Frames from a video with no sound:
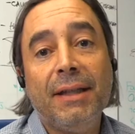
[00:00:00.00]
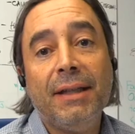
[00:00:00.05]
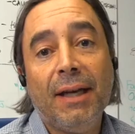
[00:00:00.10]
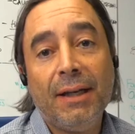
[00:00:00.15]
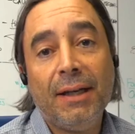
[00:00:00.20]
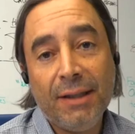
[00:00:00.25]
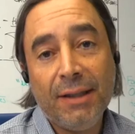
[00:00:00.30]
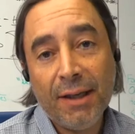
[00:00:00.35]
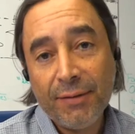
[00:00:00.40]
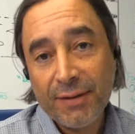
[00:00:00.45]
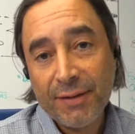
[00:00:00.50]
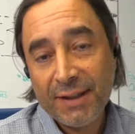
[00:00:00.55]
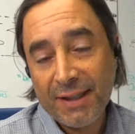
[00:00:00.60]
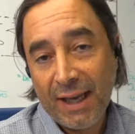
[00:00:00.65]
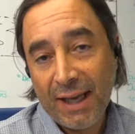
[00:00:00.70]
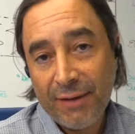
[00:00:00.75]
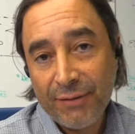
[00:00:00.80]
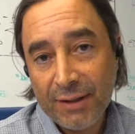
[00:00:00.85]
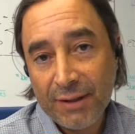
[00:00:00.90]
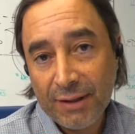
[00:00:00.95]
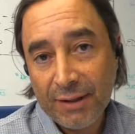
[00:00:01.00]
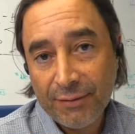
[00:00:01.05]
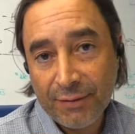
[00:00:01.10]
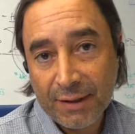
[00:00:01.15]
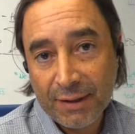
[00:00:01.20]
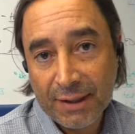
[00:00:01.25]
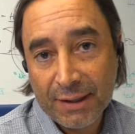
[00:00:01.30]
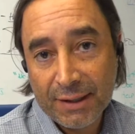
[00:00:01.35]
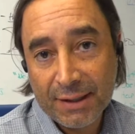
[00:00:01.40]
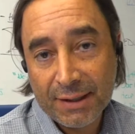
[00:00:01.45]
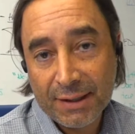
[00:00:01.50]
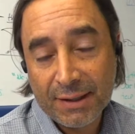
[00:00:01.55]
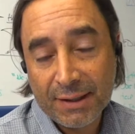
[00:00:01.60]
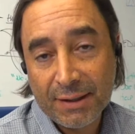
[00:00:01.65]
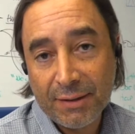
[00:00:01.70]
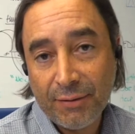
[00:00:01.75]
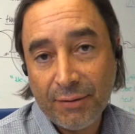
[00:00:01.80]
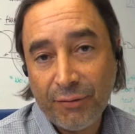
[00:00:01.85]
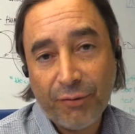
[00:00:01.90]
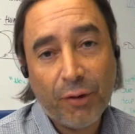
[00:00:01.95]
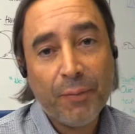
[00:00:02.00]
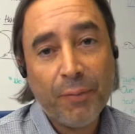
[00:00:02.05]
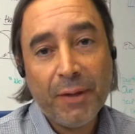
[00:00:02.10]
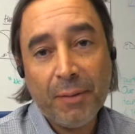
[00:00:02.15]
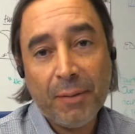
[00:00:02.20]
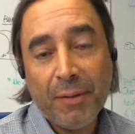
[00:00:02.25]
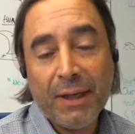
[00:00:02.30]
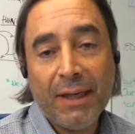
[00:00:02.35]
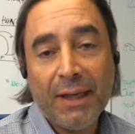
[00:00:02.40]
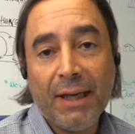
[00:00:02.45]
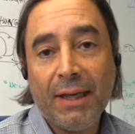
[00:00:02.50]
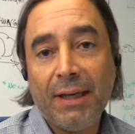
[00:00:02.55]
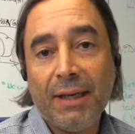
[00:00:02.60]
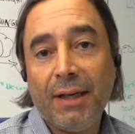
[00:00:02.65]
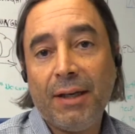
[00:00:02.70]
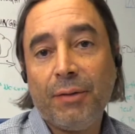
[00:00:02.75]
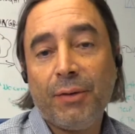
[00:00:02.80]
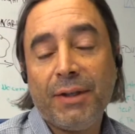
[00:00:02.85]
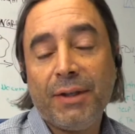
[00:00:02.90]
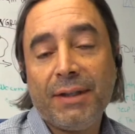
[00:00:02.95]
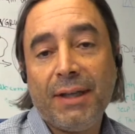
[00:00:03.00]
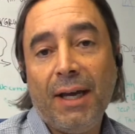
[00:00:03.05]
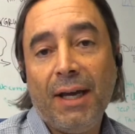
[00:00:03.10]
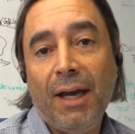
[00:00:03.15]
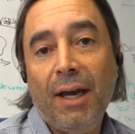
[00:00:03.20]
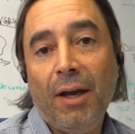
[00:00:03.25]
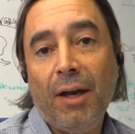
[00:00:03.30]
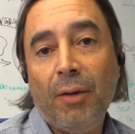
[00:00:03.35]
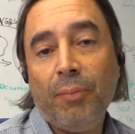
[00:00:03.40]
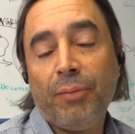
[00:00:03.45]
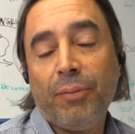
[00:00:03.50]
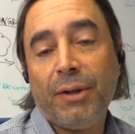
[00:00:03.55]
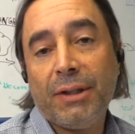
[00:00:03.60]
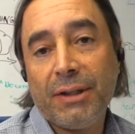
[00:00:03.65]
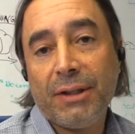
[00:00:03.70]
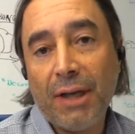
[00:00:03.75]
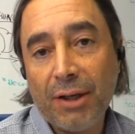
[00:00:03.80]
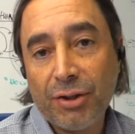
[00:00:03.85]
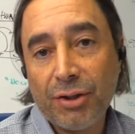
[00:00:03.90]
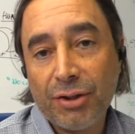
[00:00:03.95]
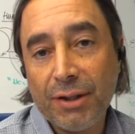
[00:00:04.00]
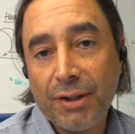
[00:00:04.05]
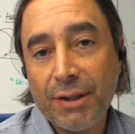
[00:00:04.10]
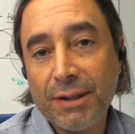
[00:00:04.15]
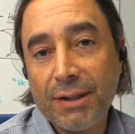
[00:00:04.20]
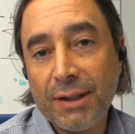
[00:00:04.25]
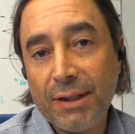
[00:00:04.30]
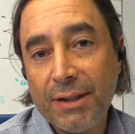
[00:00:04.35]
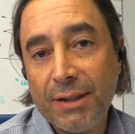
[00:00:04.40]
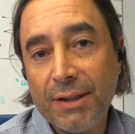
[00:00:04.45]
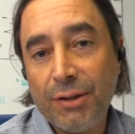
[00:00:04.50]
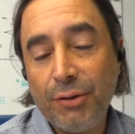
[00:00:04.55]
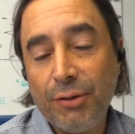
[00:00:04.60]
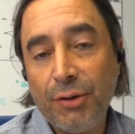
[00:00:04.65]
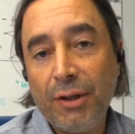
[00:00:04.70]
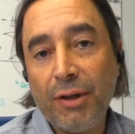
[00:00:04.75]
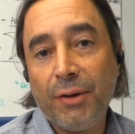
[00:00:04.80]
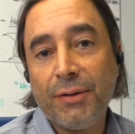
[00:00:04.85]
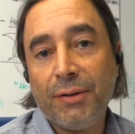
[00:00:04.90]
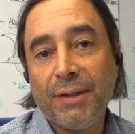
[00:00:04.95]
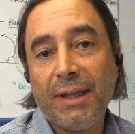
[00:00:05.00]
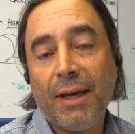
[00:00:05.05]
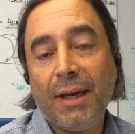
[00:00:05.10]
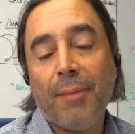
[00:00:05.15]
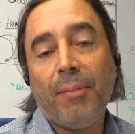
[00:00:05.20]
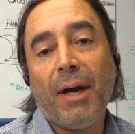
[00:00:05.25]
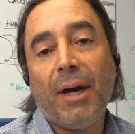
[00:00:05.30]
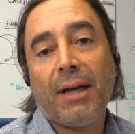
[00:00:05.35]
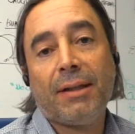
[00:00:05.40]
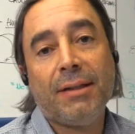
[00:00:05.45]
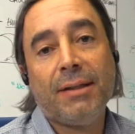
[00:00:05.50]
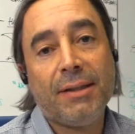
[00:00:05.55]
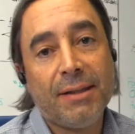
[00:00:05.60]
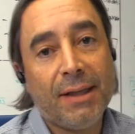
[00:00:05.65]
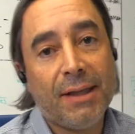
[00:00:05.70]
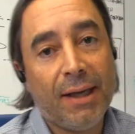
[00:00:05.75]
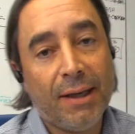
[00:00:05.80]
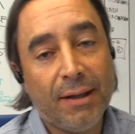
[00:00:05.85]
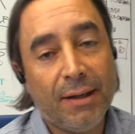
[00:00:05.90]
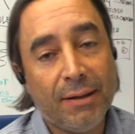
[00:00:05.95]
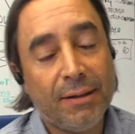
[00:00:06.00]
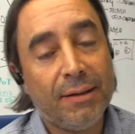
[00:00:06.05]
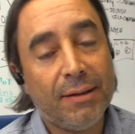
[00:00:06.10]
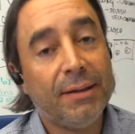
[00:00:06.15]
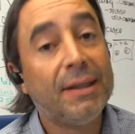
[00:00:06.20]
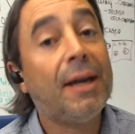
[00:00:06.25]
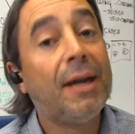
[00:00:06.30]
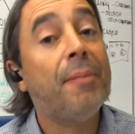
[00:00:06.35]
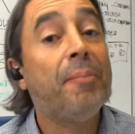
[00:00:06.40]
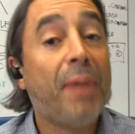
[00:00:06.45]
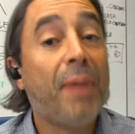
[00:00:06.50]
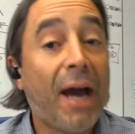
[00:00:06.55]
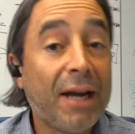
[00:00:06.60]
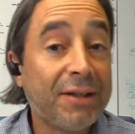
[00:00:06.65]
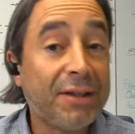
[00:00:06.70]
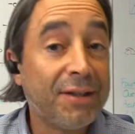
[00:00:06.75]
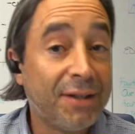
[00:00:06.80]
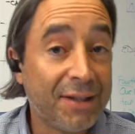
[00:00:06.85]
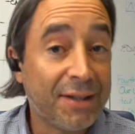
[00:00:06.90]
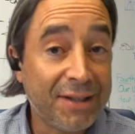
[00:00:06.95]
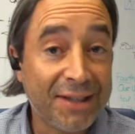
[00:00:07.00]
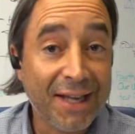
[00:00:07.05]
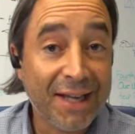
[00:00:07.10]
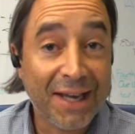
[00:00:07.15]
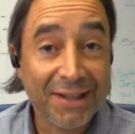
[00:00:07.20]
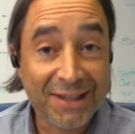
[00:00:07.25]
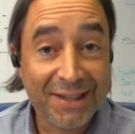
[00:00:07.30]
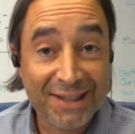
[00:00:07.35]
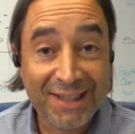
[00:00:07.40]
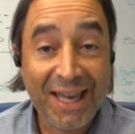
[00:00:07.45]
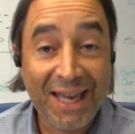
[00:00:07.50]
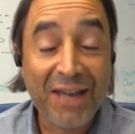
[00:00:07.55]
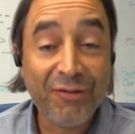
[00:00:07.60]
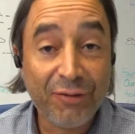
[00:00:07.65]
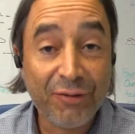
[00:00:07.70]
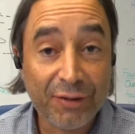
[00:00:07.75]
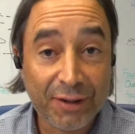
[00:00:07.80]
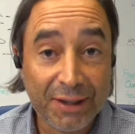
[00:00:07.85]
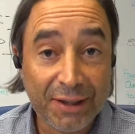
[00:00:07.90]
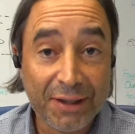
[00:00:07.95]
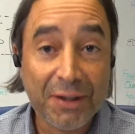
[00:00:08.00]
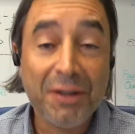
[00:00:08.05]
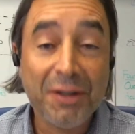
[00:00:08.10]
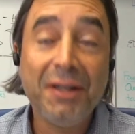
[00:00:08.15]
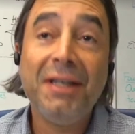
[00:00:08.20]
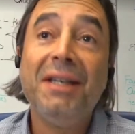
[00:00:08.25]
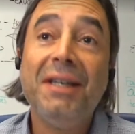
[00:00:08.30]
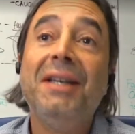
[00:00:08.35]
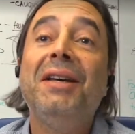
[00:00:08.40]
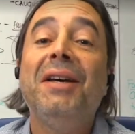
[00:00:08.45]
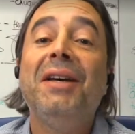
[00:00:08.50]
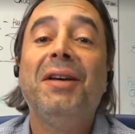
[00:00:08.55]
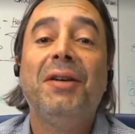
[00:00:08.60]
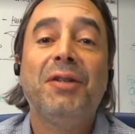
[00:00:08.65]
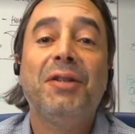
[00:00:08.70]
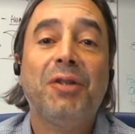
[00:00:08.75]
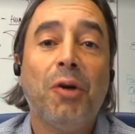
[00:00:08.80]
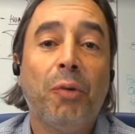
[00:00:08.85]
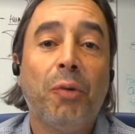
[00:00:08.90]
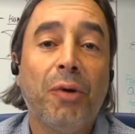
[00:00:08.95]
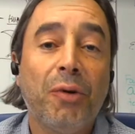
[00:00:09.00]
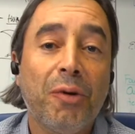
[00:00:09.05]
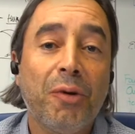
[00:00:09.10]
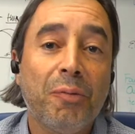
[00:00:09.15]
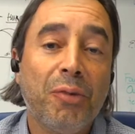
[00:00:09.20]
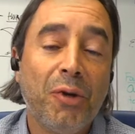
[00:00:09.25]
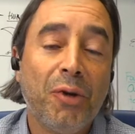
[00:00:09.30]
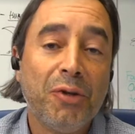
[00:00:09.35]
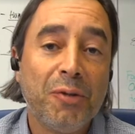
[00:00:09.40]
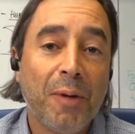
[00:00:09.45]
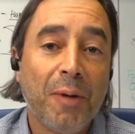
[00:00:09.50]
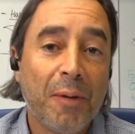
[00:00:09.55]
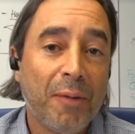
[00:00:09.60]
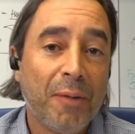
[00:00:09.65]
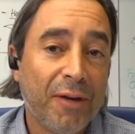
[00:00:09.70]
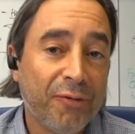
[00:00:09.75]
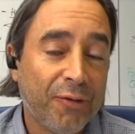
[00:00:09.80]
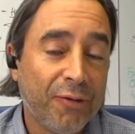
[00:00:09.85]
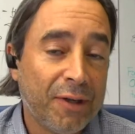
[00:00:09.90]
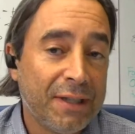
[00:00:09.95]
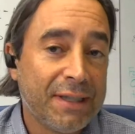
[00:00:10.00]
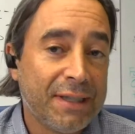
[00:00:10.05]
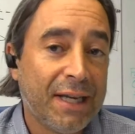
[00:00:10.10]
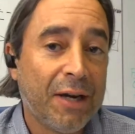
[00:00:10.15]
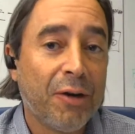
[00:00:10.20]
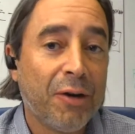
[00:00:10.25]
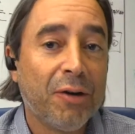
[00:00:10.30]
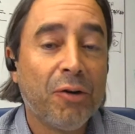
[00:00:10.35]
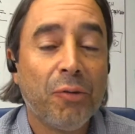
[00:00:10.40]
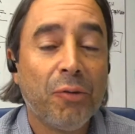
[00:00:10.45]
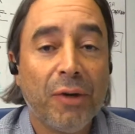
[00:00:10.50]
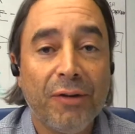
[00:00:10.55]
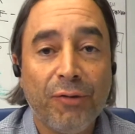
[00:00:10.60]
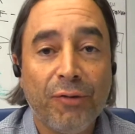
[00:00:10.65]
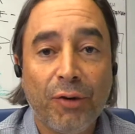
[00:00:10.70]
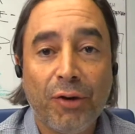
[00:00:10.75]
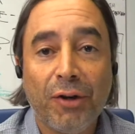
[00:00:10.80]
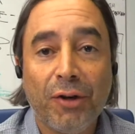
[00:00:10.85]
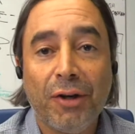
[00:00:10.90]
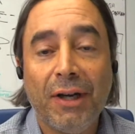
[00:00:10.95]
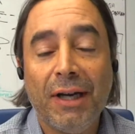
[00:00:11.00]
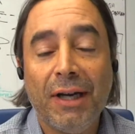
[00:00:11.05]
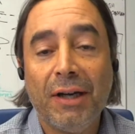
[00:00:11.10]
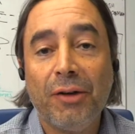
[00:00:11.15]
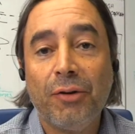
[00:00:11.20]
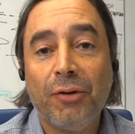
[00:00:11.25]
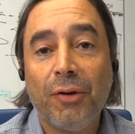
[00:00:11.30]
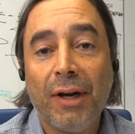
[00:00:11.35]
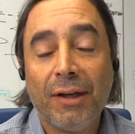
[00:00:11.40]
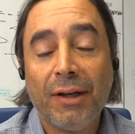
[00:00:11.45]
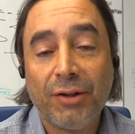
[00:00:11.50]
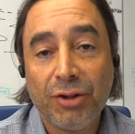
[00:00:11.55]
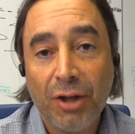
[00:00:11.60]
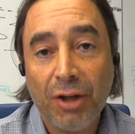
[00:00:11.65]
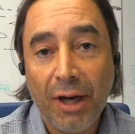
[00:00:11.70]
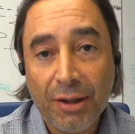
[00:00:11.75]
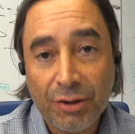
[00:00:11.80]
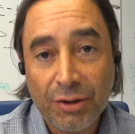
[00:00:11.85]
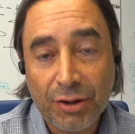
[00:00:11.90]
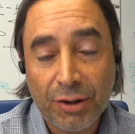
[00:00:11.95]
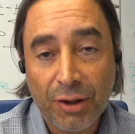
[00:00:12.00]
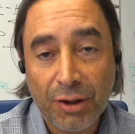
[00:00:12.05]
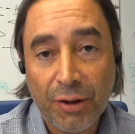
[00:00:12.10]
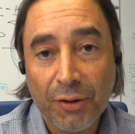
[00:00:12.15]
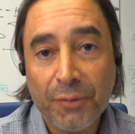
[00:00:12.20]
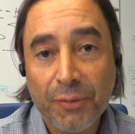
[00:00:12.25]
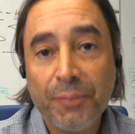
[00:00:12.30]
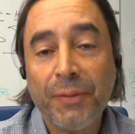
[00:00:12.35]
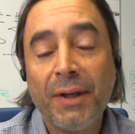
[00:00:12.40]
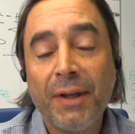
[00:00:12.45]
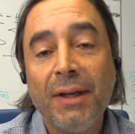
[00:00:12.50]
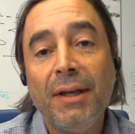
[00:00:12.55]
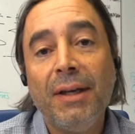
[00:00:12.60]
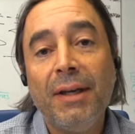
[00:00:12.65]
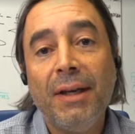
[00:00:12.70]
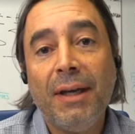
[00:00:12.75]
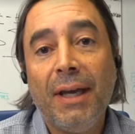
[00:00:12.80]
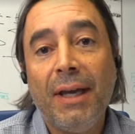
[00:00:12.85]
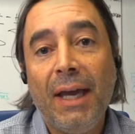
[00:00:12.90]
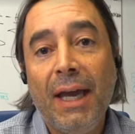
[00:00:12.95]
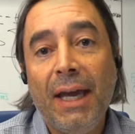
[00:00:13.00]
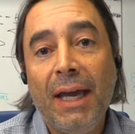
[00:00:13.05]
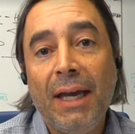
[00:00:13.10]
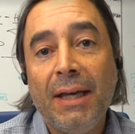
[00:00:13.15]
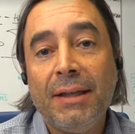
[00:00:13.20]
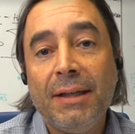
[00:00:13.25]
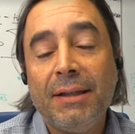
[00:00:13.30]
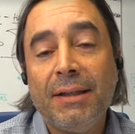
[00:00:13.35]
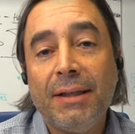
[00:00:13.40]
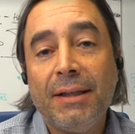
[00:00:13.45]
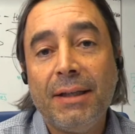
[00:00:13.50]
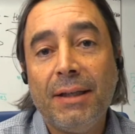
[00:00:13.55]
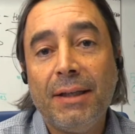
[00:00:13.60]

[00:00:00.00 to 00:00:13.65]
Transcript: idea of safety viz from the beginning was to help productions and studios get back to sit, get back to the set safely so we were approached by my friends Eric Weaver and Greg Chaccio. And